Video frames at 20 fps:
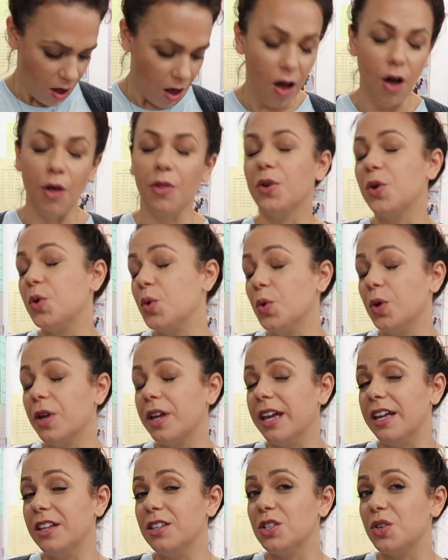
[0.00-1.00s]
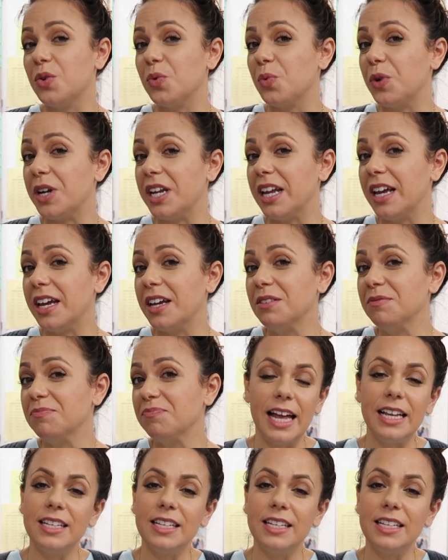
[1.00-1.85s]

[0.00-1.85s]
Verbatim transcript: all the cool kids are reading.